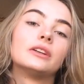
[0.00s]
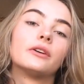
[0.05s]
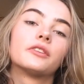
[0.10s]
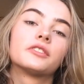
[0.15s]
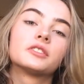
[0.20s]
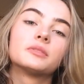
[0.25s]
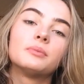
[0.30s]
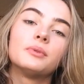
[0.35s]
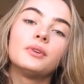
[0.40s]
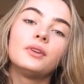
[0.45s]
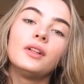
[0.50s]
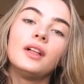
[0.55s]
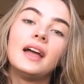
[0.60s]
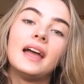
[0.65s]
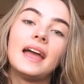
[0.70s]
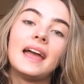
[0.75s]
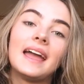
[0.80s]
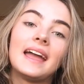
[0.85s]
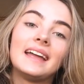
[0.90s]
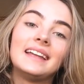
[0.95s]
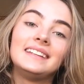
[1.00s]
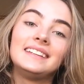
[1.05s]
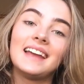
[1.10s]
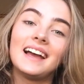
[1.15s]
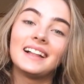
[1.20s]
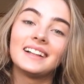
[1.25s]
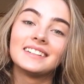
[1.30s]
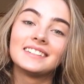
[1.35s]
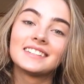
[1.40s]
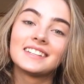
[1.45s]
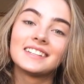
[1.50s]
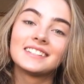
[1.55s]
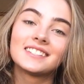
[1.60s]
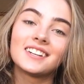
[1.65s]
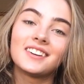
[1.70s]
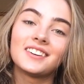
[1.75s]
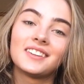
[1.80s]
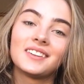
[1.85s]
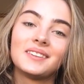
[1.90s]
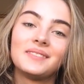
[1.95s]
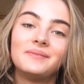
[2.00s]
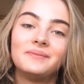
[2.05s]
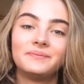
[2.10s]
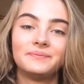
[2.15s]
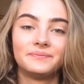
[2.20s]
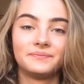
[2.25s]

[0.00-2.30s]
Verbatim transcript: noticeable, and yeah, let's get started.